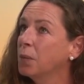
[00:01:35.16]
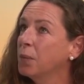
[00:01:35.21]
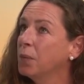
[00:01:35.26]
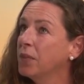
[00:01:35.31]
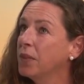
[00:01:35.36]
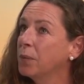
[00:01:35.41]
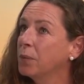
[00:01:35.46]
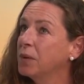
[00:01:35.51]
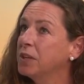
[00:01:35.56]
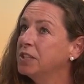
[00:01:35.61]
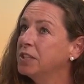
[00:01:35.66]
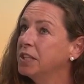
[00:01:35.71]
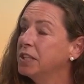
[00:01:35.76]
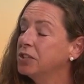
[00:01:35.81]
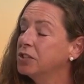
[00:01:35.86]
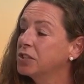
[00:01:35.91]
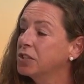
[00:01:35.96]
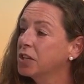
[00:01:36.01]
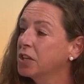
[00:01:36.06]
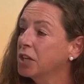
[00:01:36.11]
then we
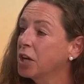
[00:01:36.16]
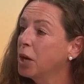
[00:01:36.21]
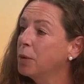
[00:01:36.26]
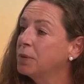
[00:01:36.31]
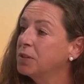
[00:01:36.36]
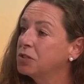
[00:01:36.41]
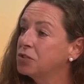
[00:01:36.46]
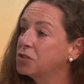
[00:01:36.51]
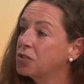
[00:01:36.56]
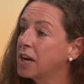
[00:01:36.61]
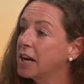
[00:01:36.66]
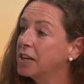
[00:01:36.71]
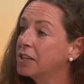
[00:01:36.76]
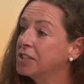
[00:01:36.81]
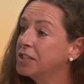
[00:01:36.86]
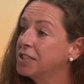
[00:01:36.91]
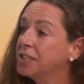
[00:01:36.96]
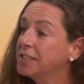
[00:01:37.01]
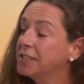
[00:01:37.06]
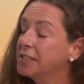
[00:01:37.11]
teach coping
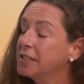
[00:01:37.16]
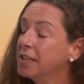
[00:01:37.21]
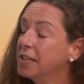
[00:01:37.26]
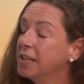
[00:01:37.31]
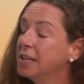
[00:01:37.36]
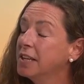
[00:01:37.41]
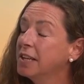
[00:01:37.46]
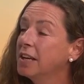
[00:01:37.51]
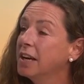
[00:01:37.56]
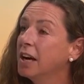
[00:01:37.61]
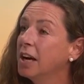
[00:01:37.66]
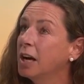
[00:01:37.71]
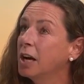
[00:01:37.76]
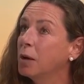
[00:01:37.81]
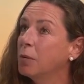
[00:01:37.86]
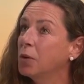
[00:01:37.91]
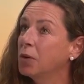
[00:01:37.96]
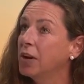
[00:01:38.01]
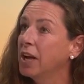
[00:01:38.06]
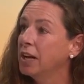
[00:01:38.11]
strategies
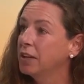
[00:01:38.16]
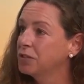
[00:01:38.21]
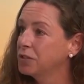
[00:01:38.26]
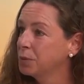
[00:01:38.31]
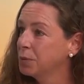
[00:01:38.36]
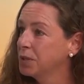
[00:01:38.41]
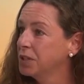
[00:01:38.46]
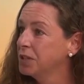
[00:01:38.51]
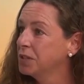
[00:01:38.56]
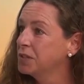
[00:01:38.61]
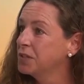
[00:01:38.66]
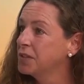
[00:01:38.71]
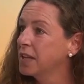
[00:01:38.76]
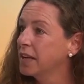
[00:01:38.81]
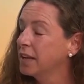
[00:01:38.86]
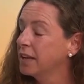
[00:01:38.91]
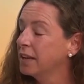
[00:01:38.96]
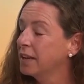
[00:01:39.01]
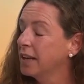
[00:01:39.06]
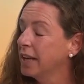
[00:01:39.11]
um, on how to reduce
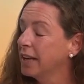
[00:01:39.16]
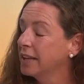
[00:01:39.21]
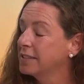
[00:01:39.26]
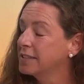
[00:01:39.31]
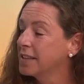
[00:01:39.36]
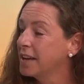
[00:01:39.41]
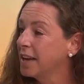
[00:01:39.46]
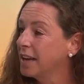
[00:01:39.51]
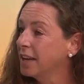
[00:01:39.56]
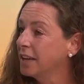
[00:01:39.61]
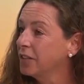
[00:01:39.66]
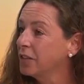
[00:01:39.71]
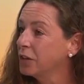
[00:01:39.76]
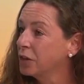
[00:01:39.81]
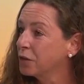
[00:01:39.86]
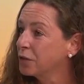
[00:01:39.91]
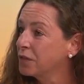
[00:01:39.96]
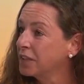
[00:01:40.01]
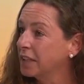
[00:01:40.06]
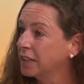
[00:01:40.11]
that anxiety that
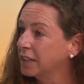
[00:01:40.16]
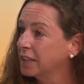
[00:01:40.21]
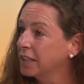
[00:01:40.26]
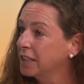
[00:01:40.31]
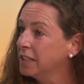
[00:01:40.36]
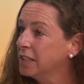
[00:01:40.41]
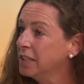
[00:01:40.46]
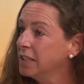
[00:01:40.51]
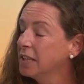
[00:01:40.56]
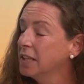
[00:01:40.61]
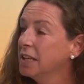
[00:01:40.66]
you're feeling.